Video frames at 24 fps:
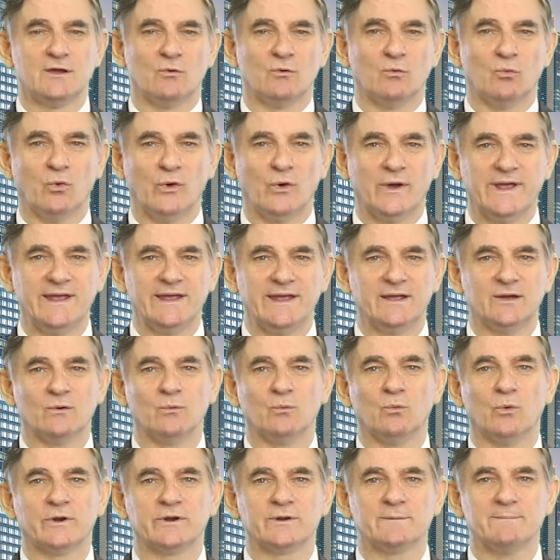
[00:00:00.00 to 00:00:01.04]
We
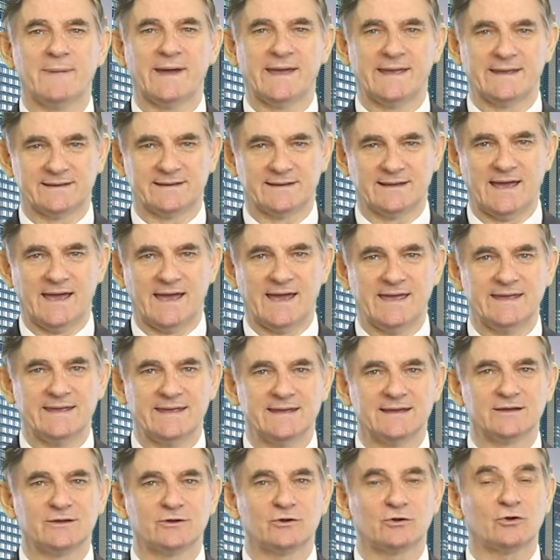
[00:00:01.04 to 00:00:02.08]
want to make
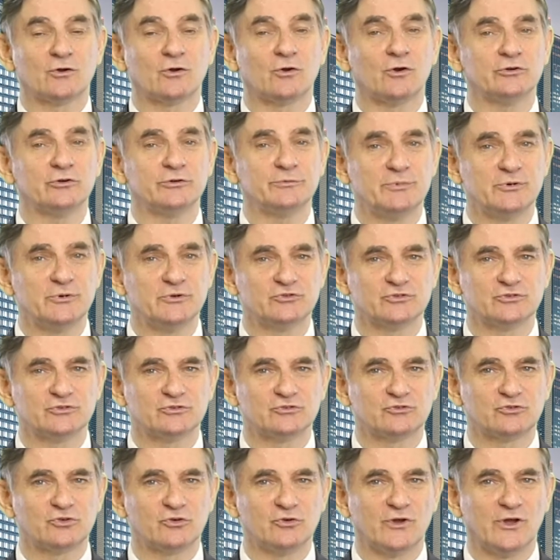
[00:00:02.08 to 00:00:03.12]
a contribution
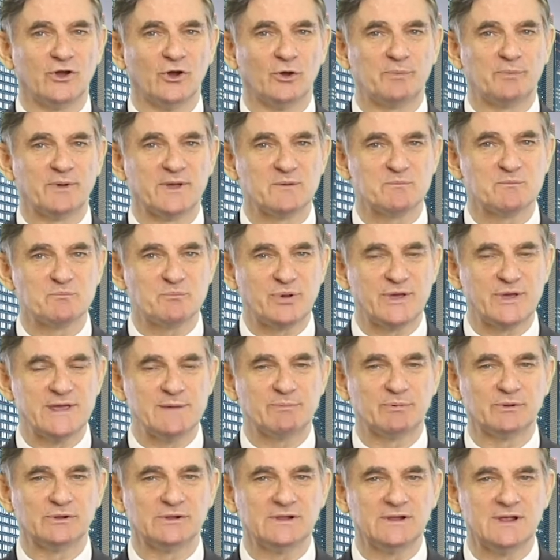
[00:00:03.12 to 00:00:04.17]
to helping
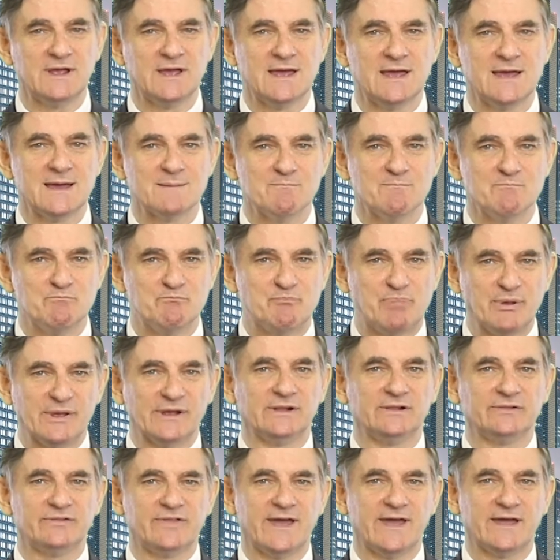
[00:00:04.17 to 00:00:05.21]
people
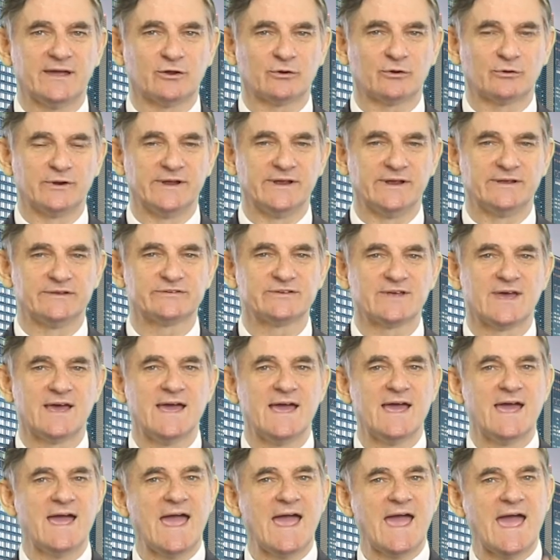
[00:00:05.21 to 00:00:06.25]
build their careers
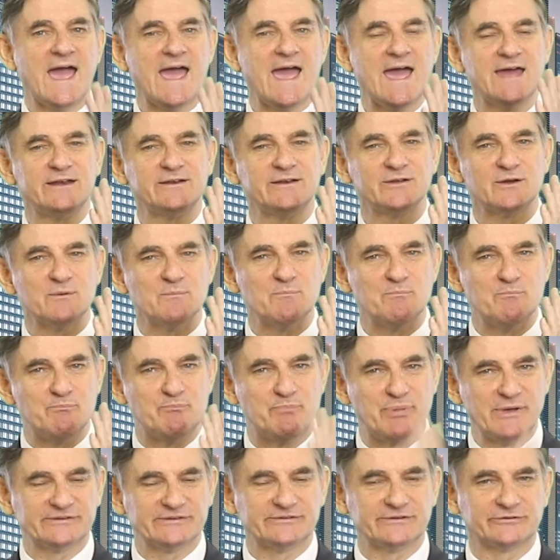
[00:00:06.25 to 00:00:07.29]
and
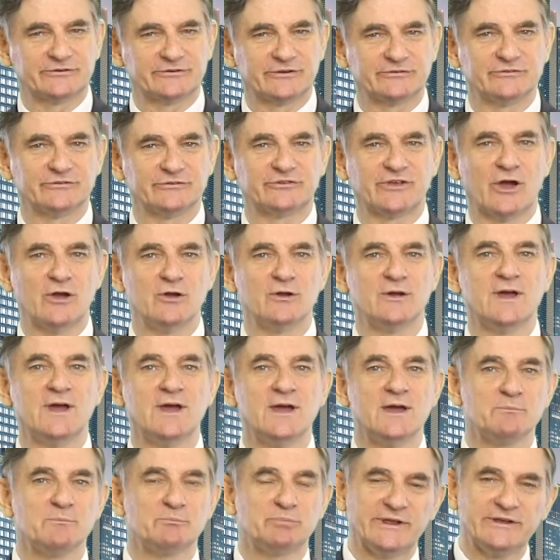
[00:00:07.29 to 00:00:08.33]
businesses, and so
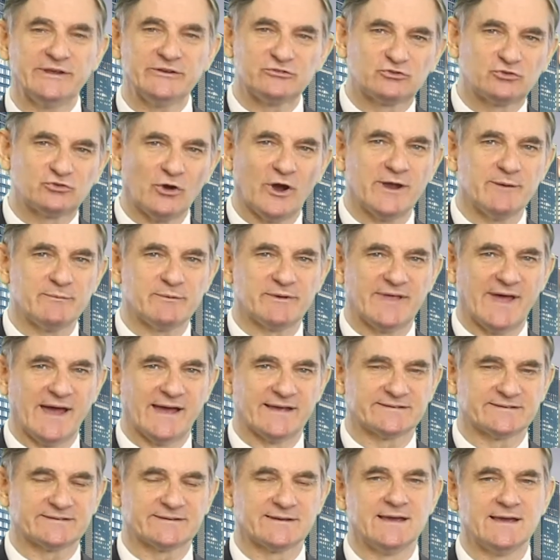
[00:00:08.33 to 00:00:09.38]
please join with
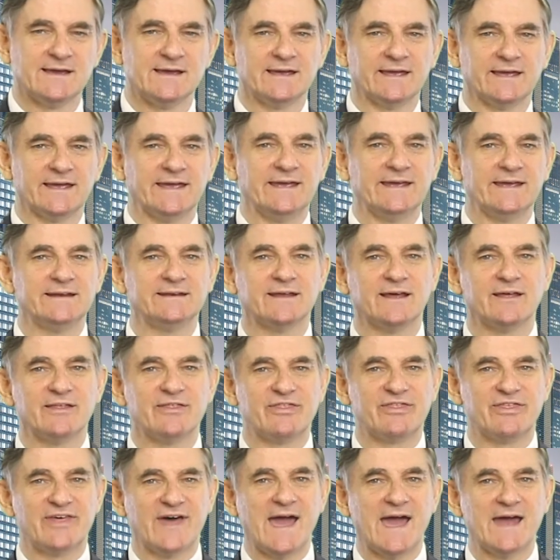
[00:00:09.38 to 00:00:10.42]
us in
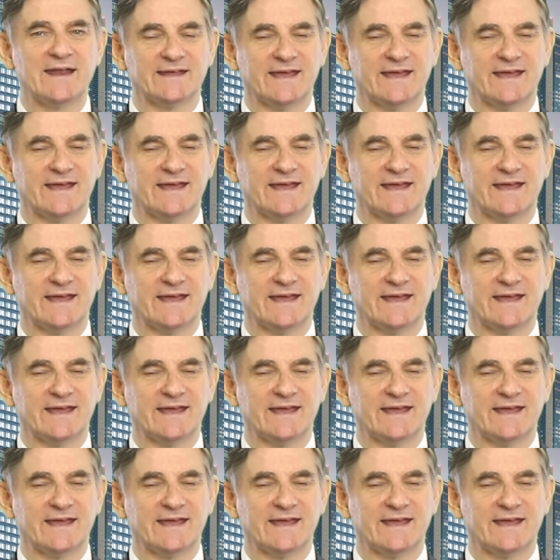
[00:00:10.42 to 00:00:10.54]
that